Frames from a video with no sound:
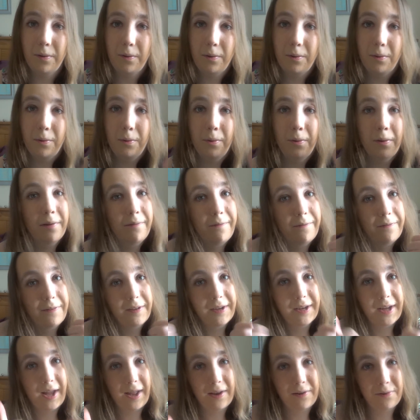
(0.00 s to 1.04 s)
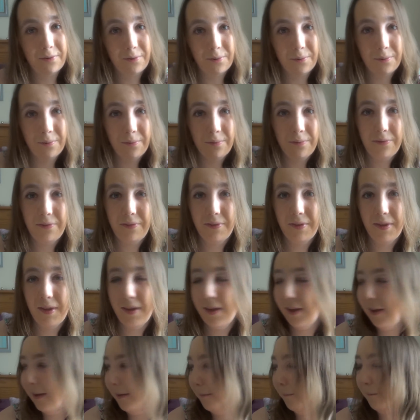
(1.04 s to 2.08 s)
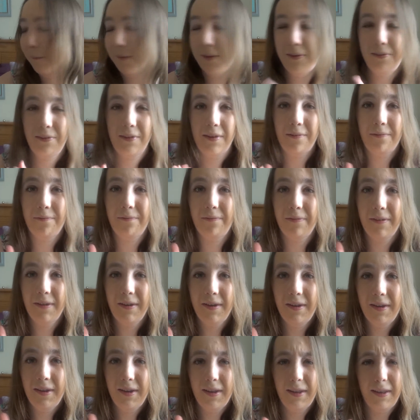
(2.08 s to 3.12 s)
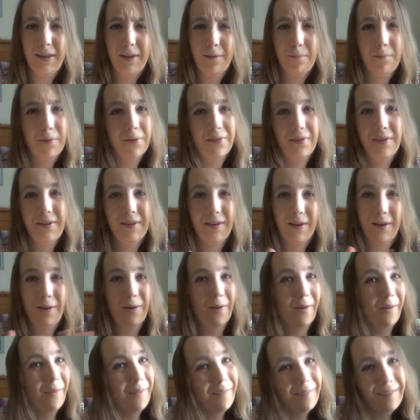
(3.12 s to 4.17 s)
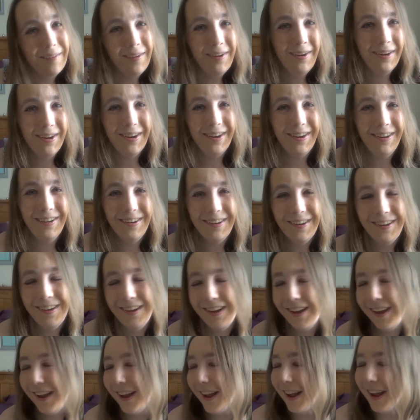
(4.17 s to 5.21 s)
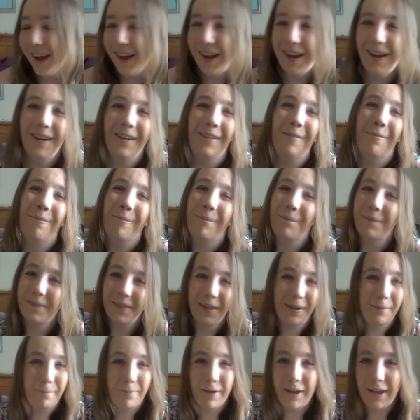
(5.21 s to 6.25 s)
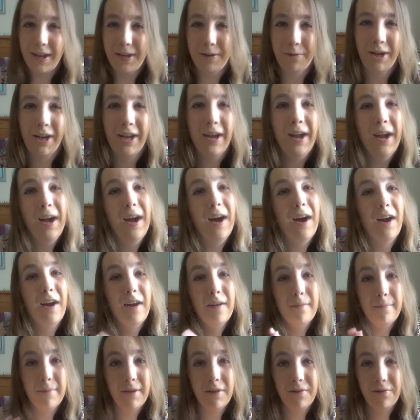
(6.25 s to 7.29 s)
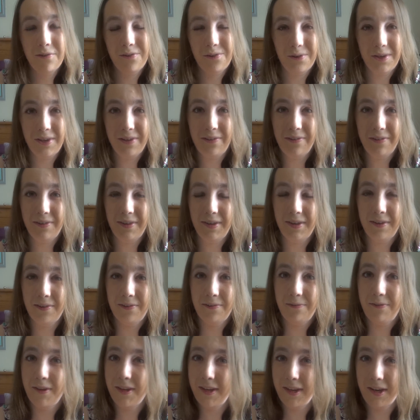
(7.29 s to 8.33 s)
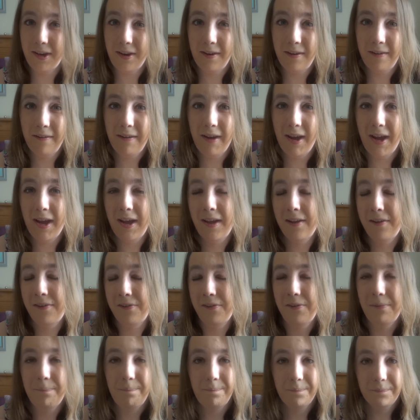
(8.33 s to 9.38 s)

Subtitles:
all of the candles, as if that wasn't a lot. But anyway, hope you enjoyed this video and